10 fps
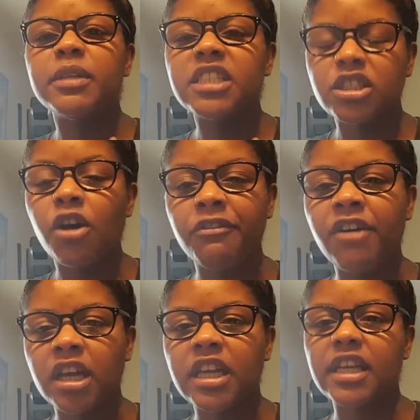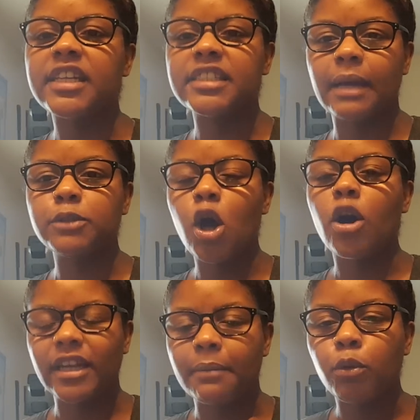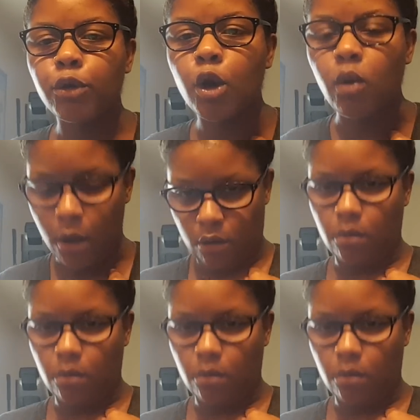as it's gonna fucking get as I'm talking. I'm a real one.